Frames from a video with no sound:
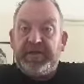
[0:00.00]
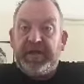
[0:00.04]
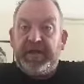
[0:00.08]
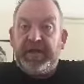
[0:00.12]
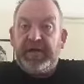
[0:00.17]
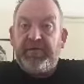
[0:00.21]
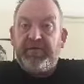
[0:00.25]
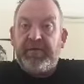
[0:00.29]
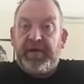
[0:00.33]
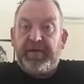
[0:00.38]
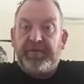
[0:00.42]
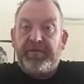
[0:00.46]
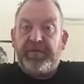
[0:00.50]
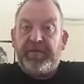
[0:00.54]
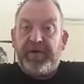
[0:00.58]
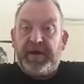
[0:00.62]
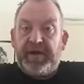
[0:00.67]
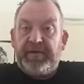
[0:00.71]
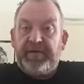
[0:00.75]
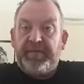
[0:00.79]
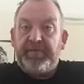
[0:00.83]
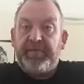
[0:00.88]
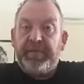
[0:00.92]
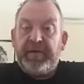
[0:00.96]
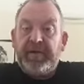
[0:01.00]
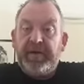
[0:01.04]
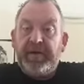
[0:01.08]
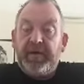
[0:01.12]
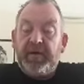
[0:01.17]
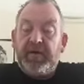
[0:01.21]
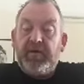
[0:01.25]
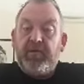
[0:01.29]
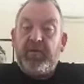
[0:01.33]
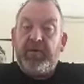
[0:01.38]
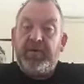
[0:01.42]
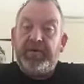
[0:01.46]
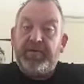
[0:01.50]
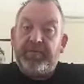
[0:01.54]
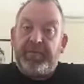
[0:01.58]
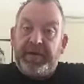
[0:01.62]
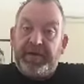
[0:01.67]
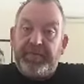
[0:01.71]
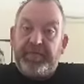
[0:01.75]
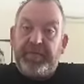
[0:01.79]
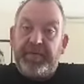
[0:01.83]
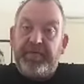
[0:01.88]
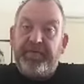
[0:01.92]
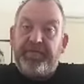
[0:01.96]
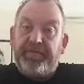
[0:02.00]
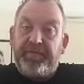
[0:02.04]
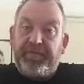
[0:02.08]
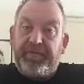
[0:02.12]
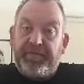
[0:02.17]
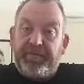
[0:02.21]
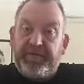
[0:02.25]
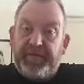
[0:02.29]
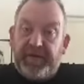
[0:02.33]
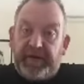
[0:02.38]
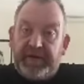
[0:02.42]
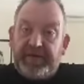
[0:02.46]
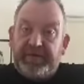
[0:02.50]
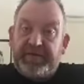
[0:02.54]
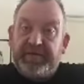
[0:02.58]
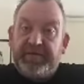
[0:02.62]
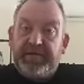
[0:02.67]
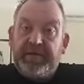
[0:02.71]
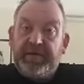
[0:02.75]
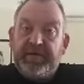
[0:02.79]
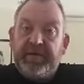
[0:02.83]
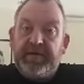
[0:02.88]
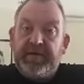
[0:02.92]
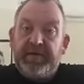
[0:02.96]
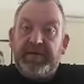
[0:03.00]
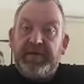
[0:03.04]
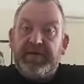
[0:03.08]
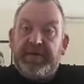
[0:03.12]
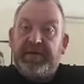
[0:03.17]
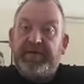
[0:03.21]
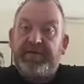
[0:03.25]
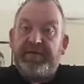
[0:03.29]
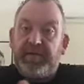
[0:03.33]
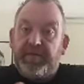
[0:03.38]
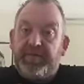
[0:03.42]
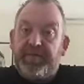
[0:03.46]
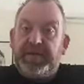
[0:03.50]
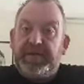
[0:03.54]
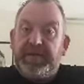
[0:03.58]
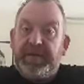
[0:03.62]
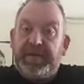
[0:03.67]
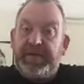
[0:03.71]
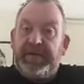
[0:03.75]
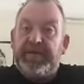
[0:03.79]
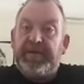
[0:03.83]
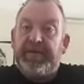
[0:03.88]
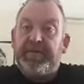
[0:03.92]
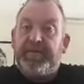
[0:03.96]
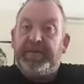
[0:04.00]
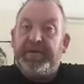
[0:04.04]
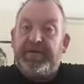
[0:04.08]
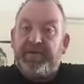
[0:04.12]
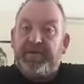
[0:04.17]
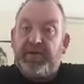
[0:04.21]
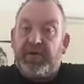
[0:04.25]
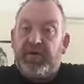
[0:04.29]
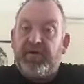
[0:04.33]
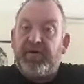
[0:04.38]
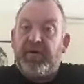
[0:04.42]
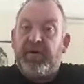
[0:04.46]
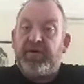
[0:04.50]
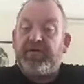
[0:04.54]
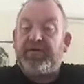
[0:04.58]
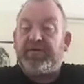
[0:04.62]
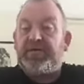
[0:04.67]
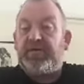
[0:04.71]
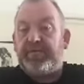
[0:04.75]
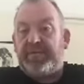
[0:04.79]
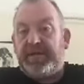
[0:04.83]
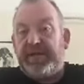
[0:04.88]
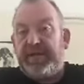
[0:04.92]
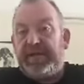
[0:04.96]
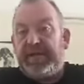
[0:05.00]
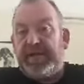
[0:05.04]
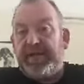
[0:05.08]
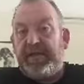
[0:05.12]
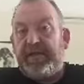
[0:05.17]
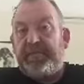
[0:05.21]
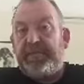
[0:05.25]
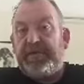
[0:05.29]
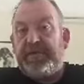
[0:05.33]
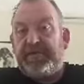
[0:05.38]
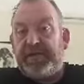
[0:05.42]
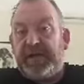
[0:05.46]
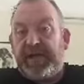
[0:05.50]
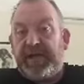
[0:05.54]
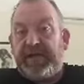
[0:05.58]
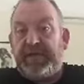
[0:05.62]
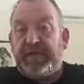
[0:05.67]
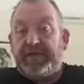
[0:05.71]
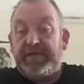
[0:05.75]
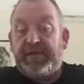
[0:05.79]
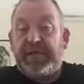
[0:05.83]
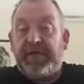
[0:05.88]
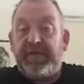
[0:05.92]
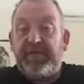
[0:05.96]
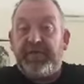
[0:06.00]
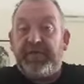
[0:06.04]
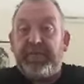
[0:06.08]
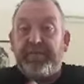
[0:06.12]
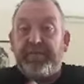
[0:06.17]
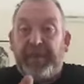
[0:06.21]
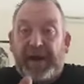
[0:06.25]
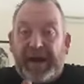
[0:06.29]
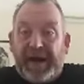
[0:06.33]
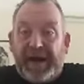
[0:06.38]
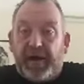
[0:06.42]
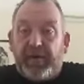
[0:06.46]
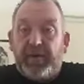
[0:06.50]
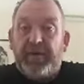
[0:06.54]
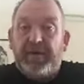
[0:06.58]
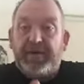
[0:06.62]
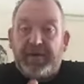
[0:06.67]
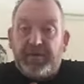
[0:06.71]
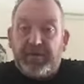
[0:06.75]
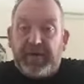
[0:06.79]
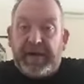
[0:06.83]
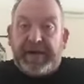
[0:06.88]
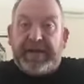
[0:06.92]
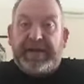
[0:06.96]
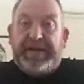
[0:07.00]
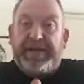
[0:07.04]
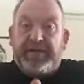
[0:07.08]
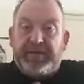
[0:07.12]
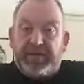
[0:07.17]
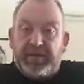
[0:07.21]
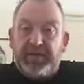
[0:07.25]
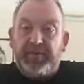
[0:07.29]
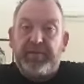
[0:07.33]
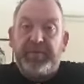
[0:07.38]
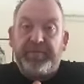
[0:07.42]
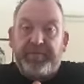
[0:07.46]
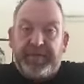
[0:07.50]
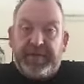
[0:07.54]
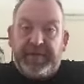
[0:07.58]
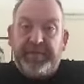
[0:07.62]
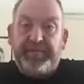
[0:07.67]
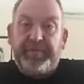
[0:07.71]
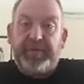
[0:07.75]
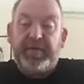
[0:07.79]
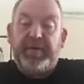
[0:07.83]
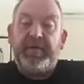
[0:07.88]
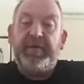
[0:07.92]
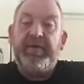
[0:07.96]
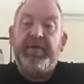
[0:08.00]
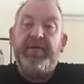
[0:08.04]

referendum where the people felt that something needed to be done or something needed to be changed, giving power directly to the people.